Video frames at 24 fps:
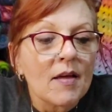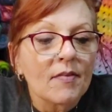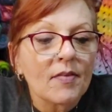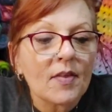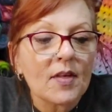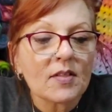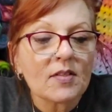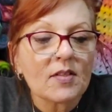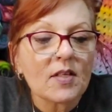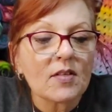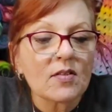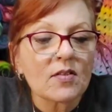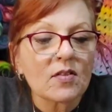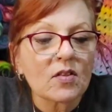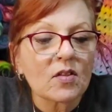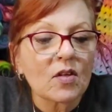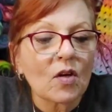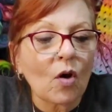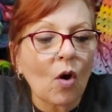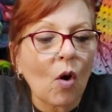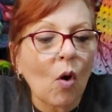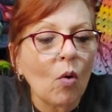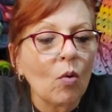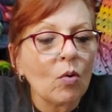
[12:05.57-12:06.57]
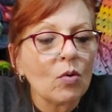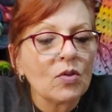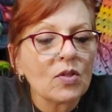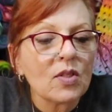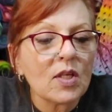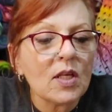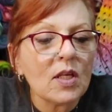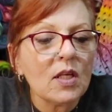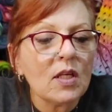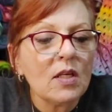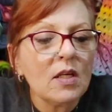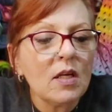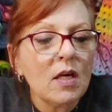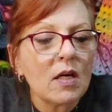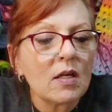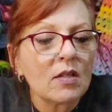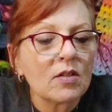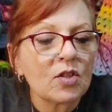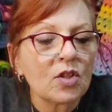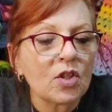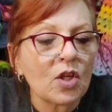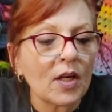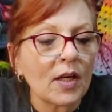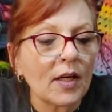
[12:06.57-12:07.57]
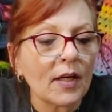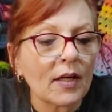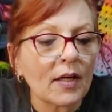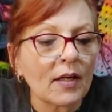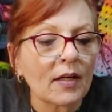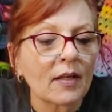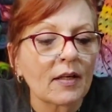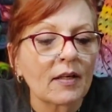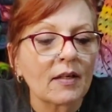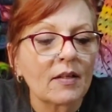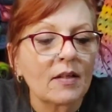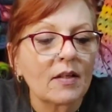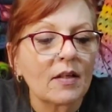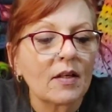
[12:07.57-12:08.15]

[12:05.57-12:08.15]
this is Cozy Chick